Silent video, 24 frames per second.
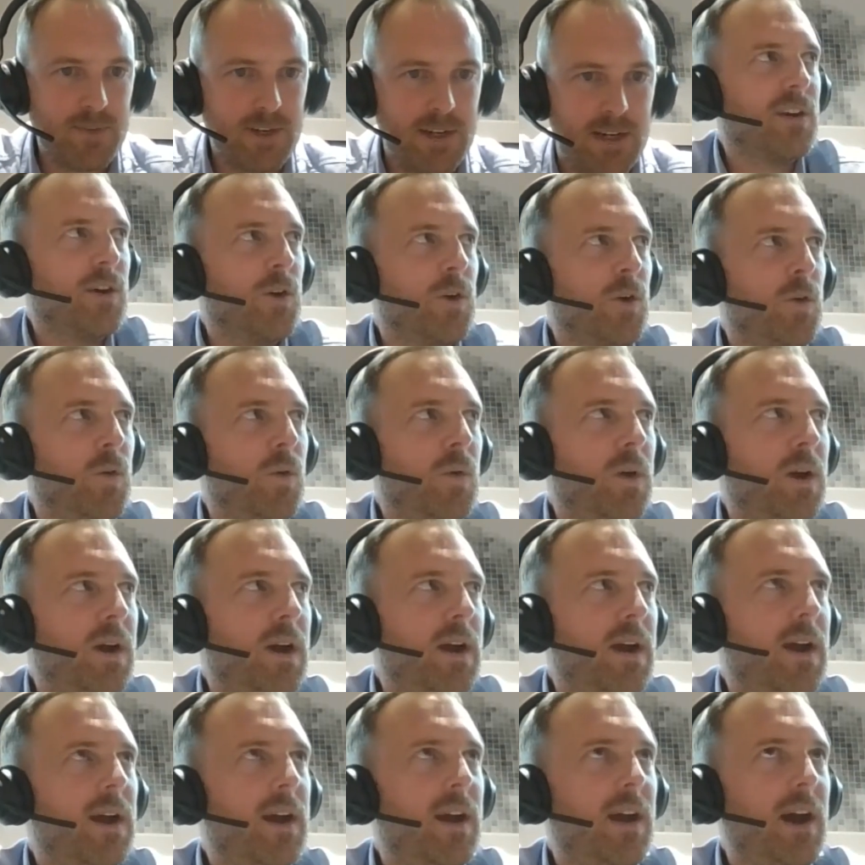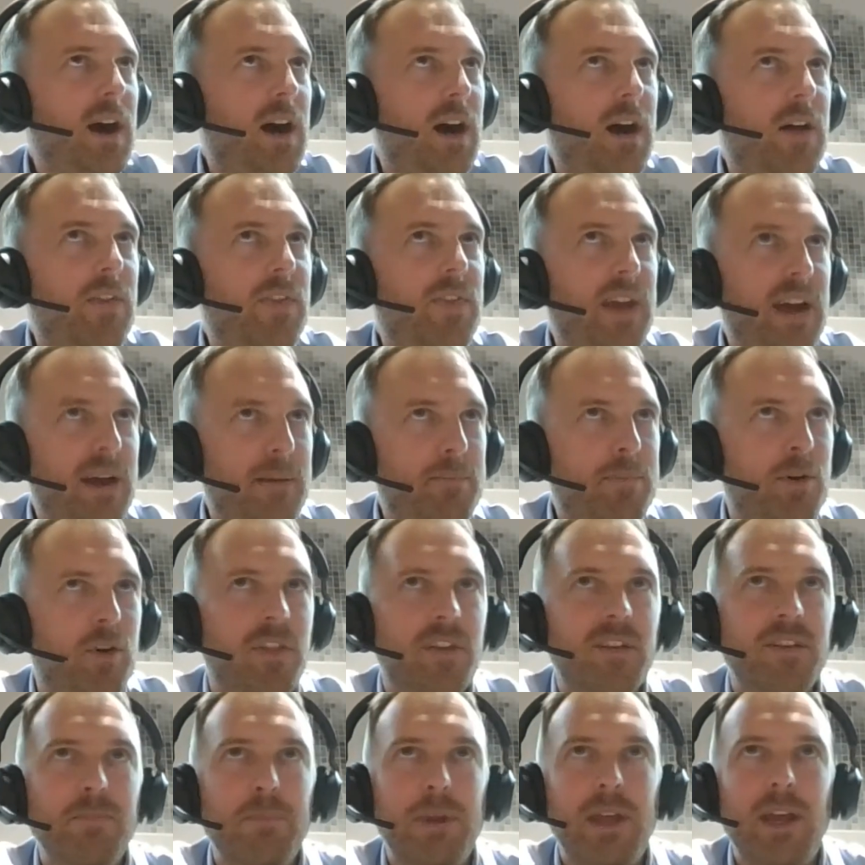So that
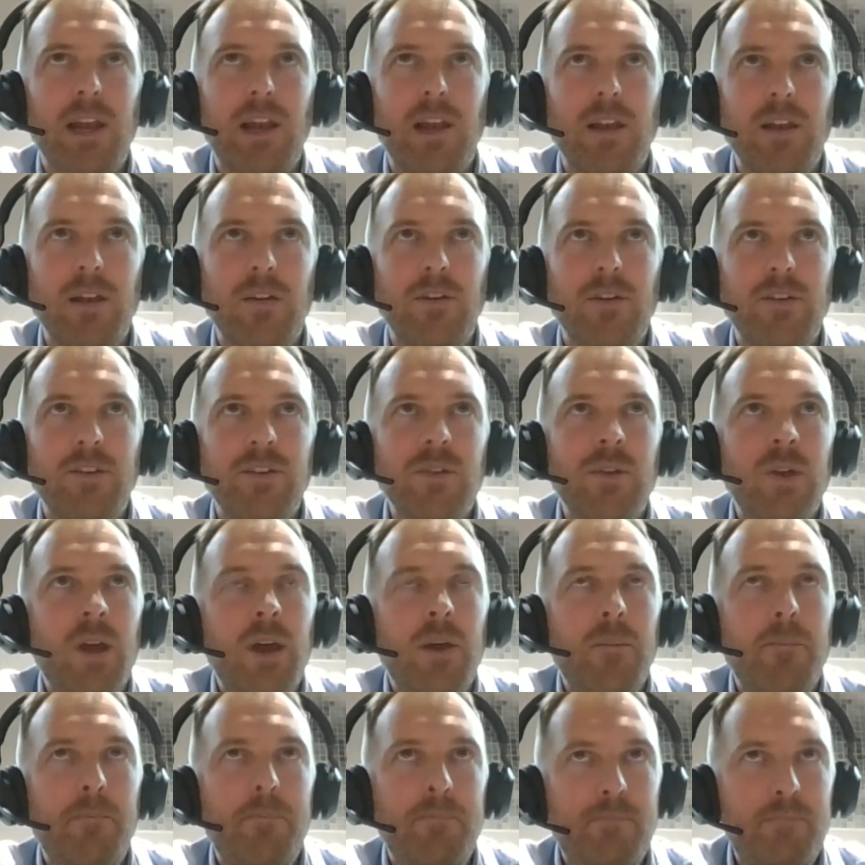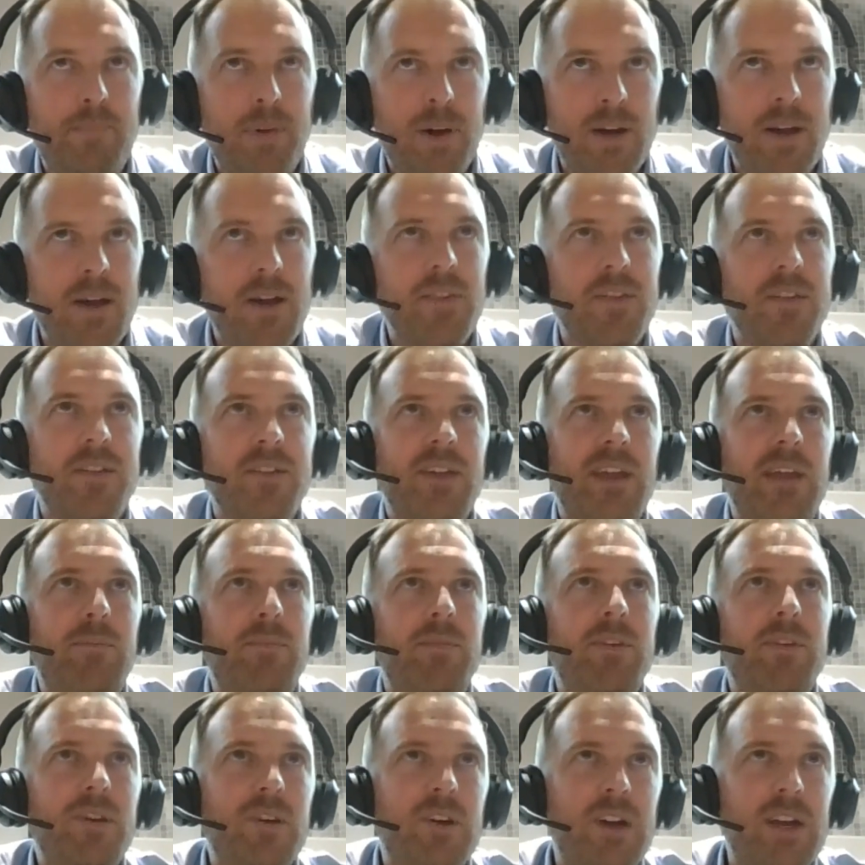bothers me a lot. But at the
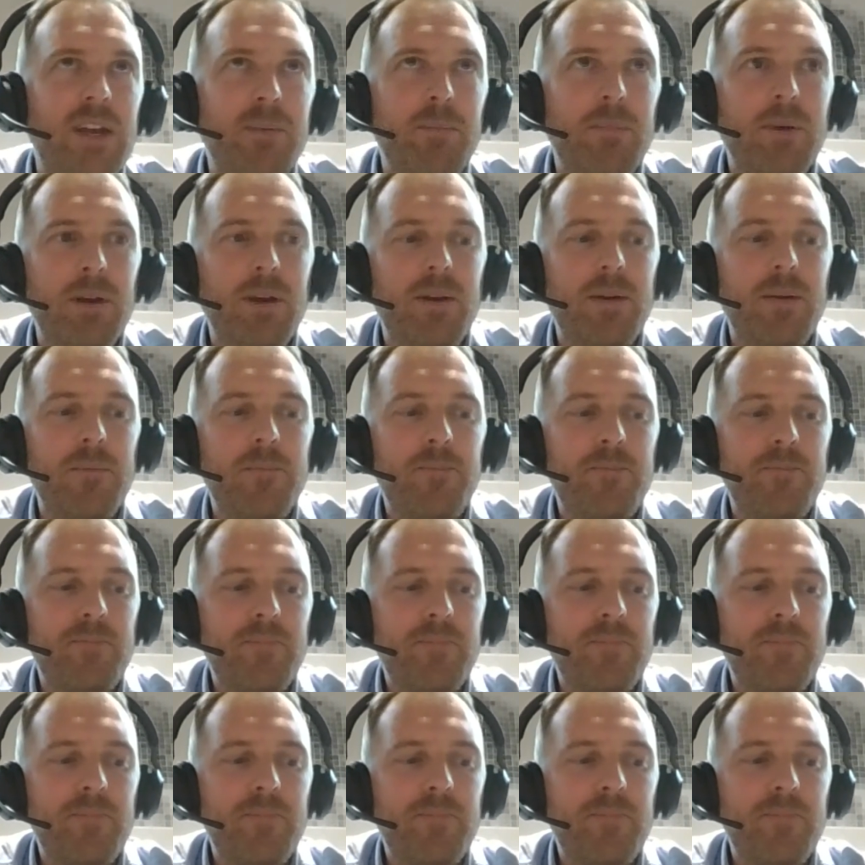same time,